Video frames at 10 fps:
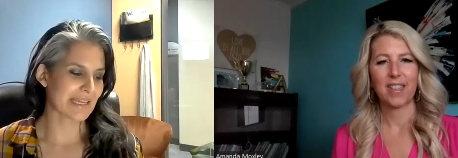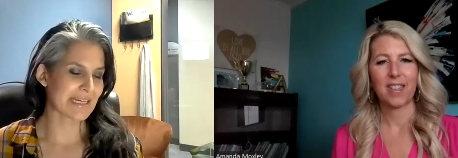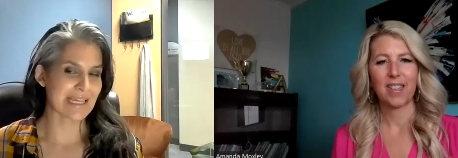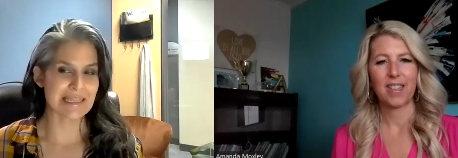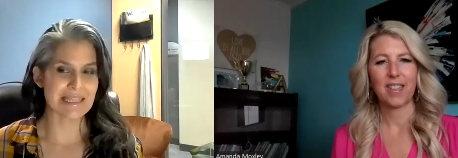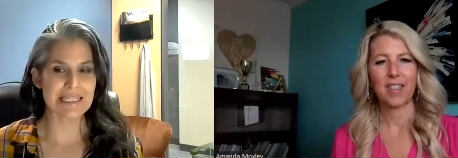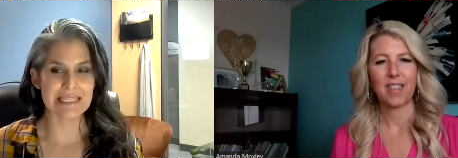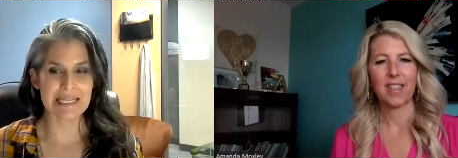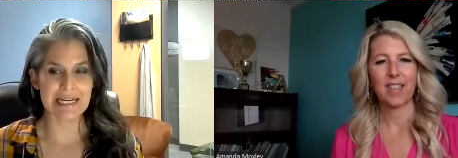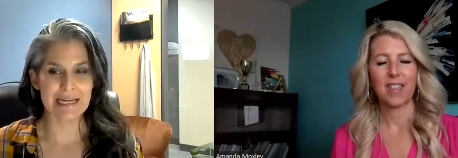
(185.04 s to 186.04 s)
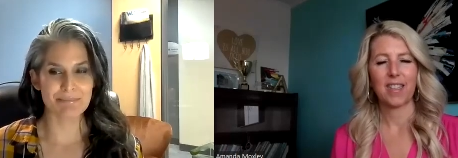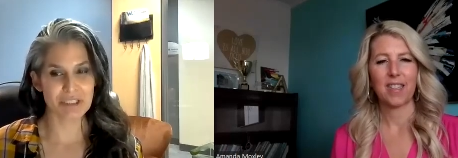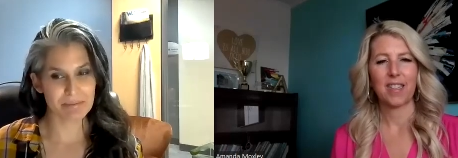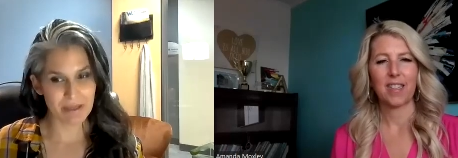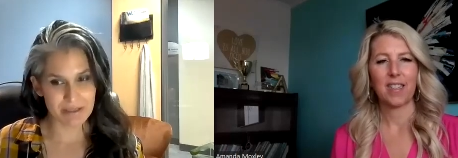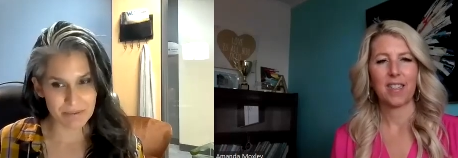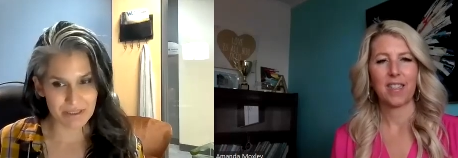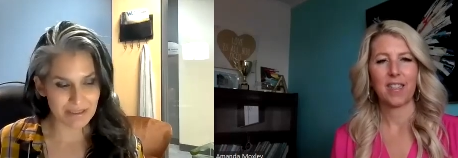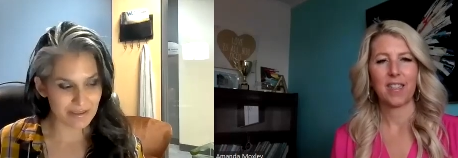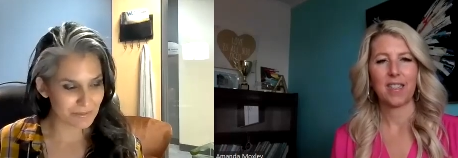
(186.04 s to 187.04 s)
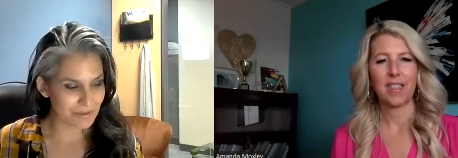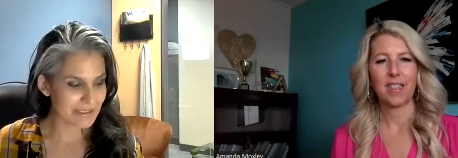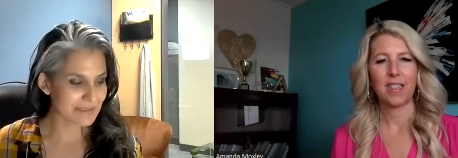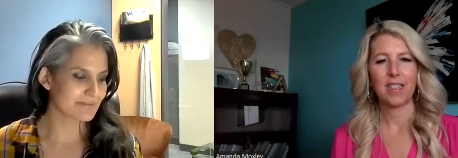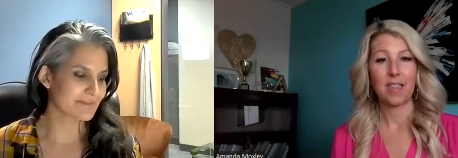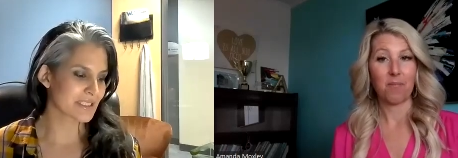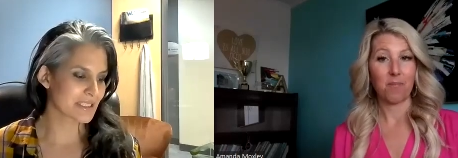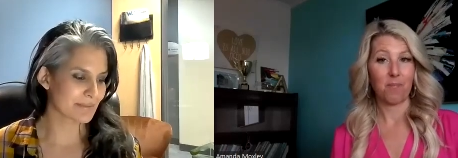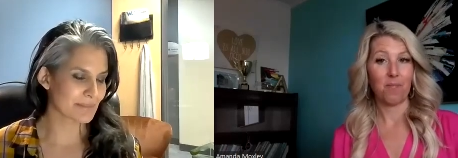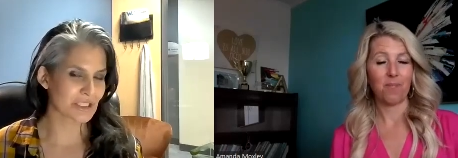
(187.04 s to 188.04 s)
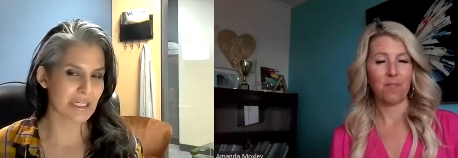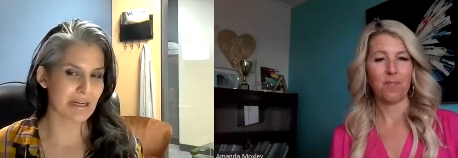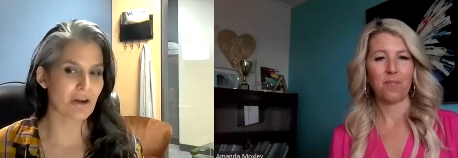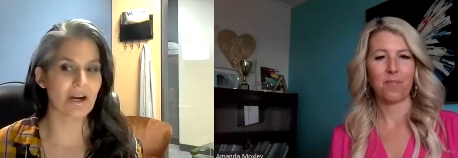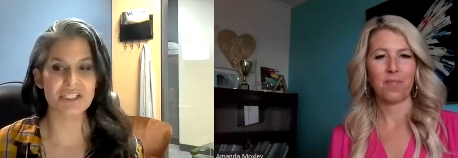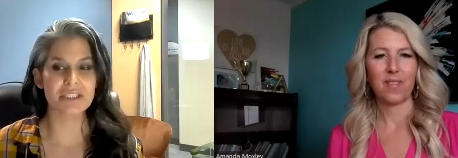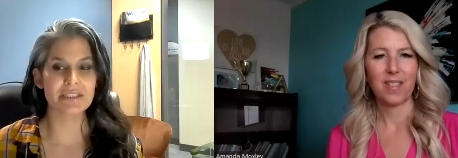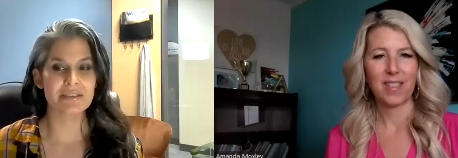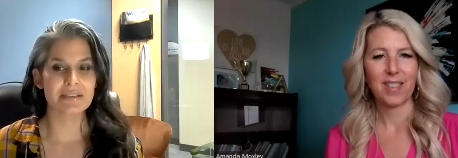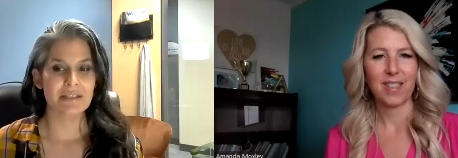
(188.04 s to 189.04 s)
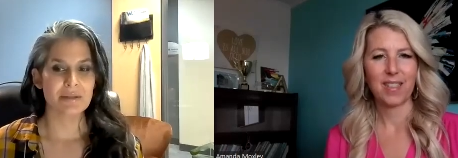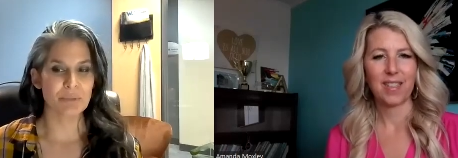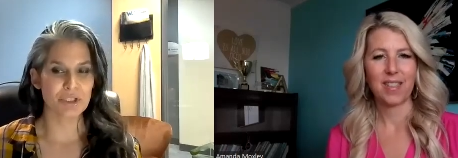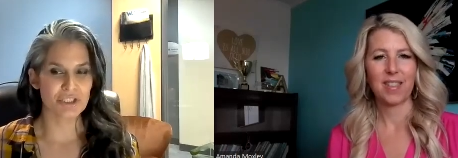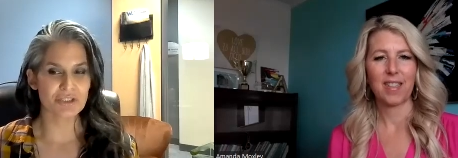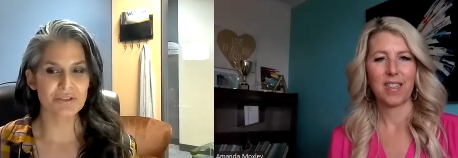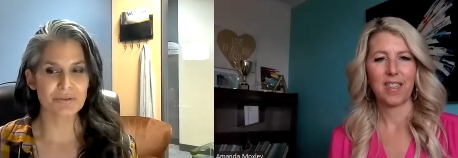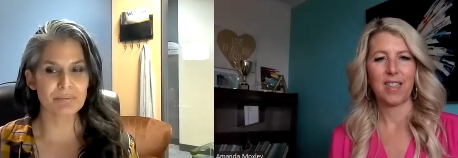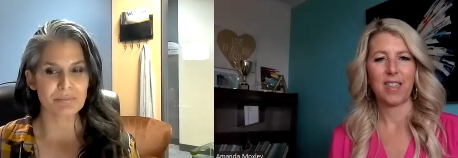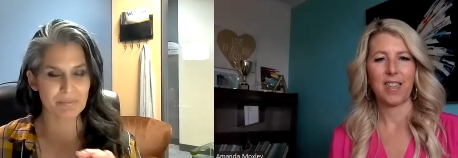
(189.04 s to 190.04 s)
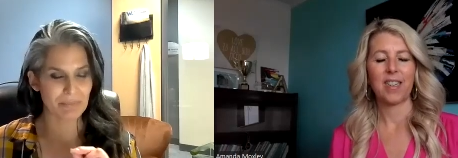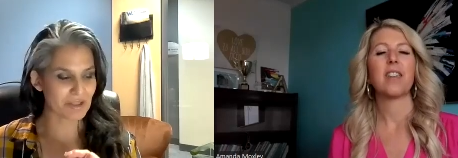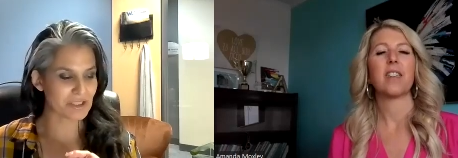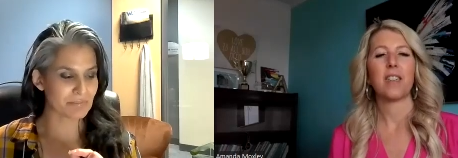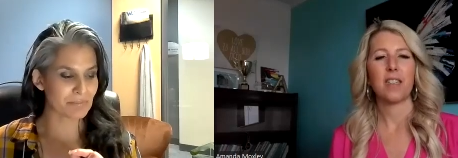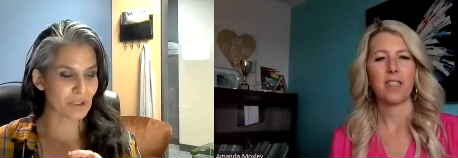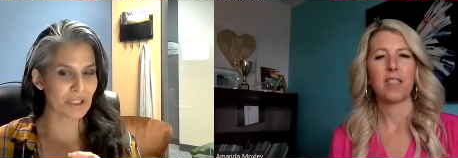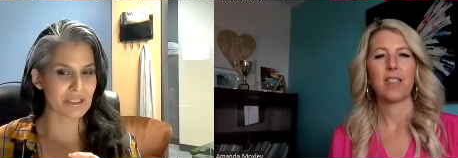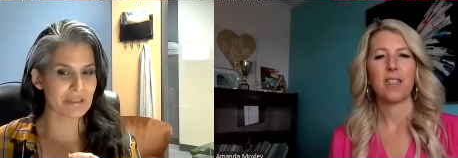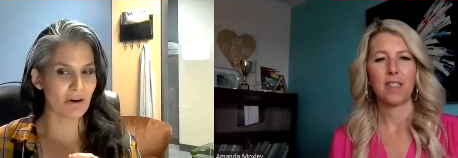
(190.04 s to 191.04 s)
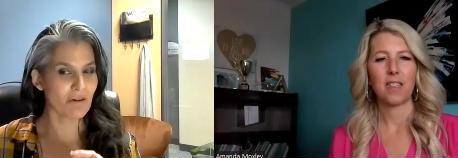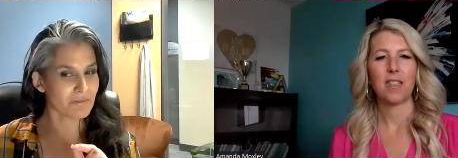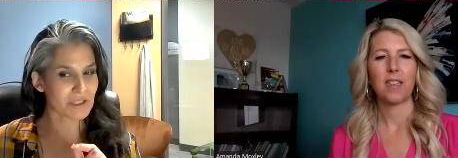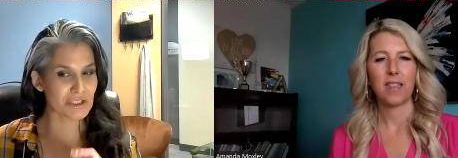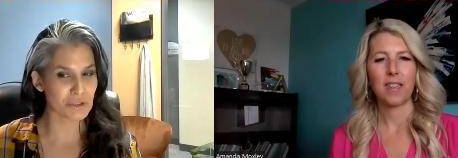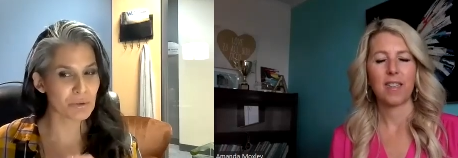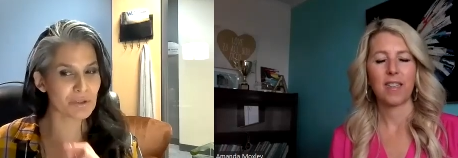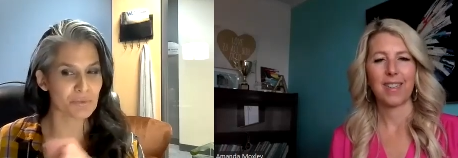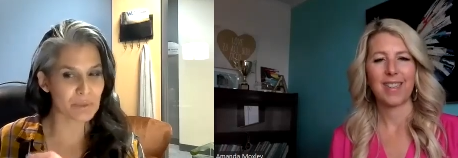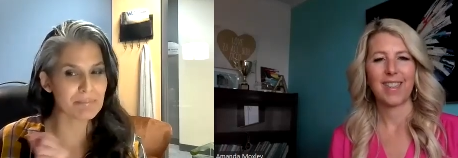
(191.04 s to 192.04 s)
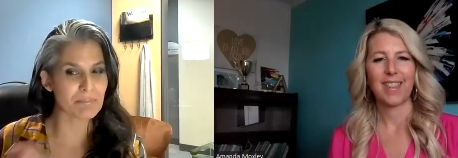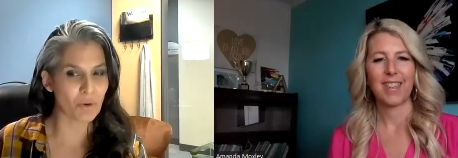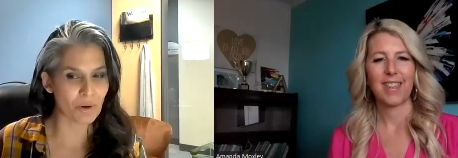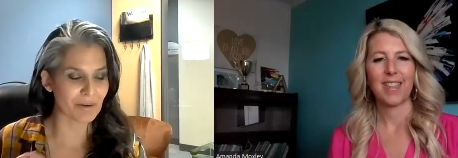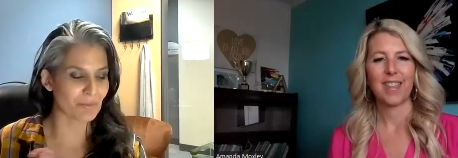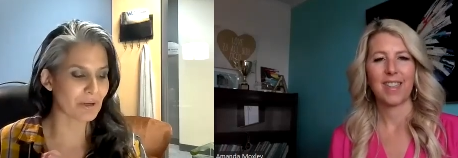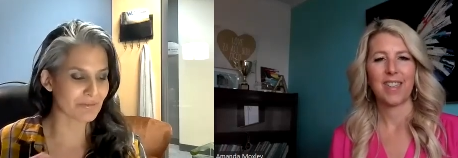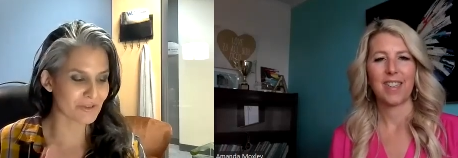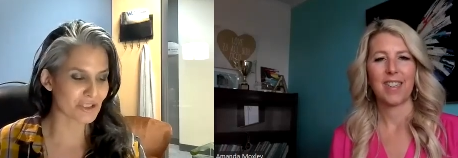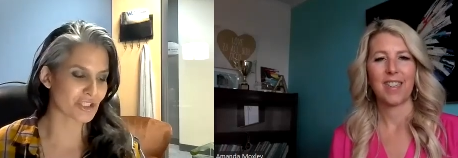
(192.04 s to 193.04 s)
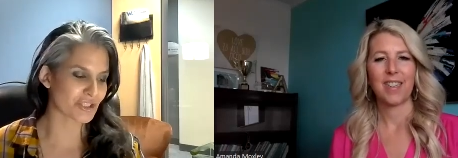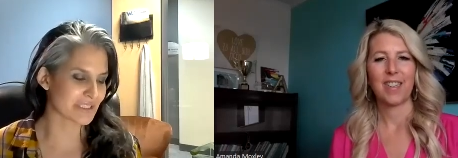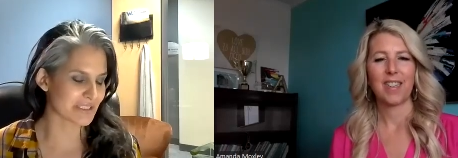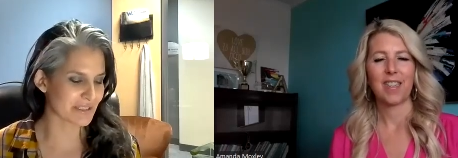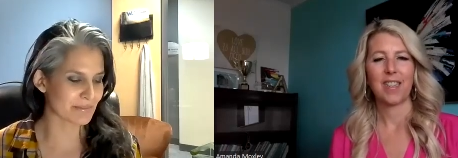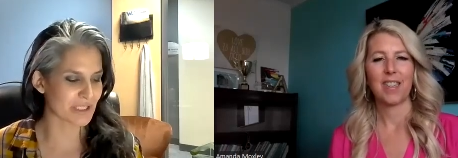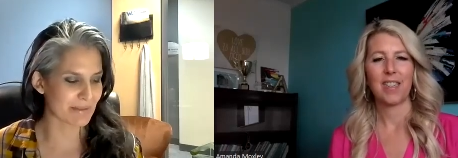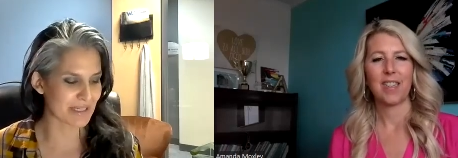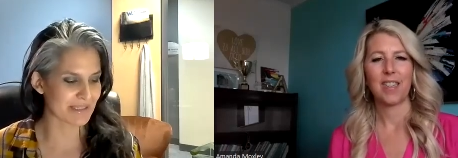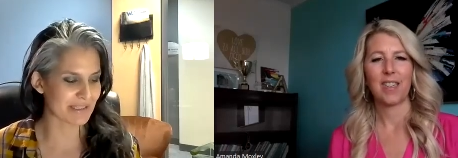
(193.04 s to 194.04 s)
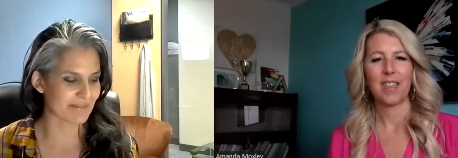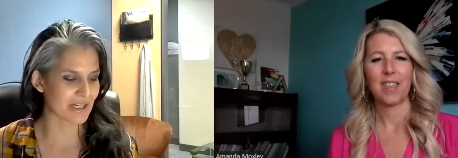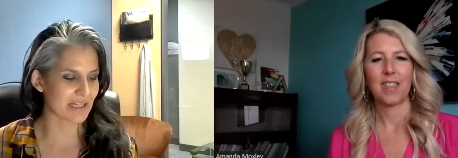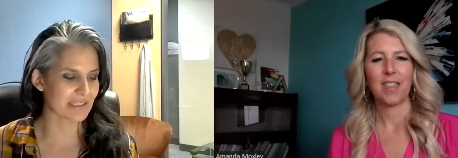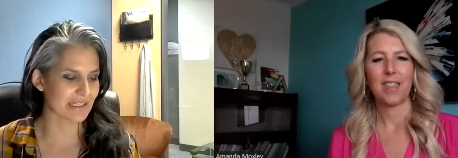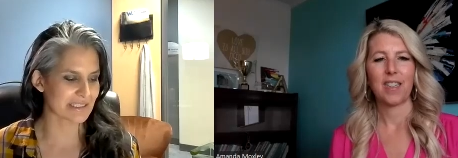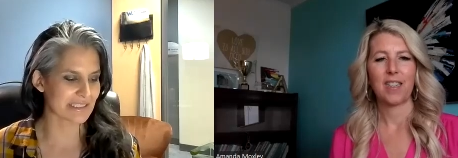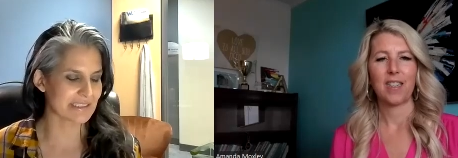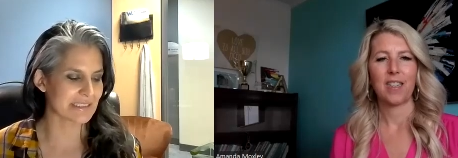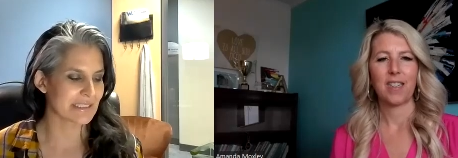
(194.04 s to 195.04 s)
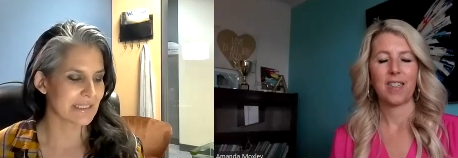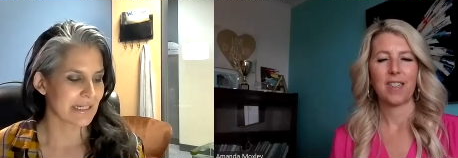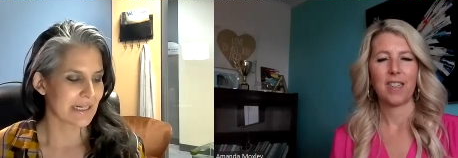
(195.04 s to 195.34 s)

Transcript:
Speaker 1: and I think that I'm just about to book another one for the summertime, mm-hmm. or actually book two, about to book hopefully two or three more, one for sure in the summertime. I think I've got locked in.